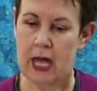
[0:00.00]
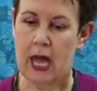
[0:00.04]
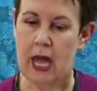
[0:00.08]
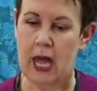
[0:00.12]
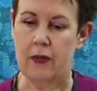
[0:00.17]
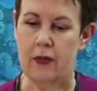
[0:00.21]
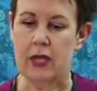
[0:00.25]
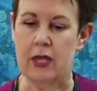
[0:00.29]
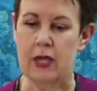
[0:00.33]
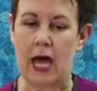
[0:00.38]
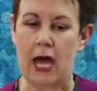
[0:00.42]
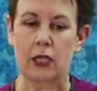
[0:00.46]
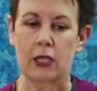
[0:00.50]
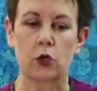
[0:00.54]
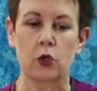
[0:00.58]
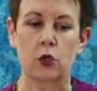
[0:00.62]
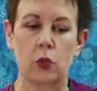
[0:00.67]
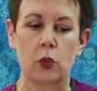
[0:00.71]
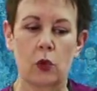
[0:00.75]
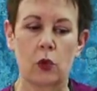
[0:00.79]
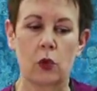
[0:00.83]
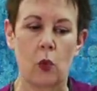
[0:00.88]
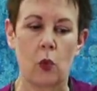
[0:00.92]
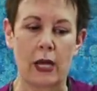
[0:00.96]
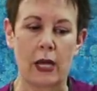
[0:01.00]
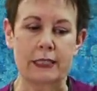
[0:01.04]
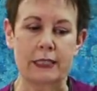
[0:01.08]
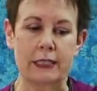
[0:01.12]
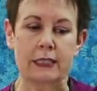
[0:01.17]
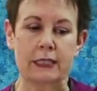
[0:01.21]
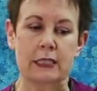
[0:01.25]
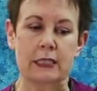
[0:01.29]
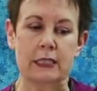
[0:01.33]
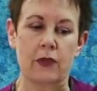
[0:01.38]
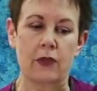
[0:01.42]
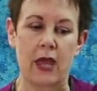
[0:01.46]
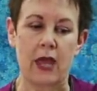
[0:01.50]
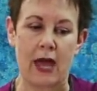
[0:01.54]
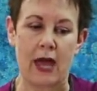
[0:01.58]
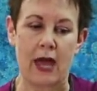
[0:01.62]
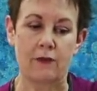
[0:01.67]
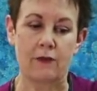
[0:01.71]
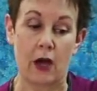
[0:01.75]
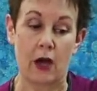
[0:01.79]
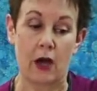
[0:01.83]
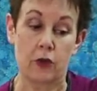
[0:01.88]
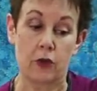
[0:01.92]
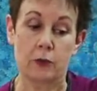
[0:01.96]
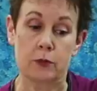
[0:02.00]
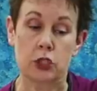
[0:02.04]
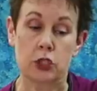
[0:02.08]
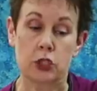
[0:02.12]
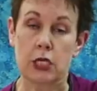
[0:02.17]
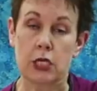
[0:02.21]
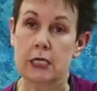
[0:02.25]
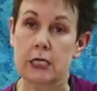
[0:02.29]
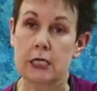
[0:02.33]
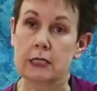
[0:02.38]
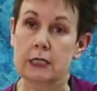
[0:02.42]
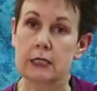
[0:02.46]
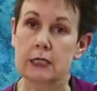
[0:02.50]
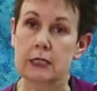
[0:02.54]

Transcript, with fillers: And the AccuQuilt ones, they have other machines.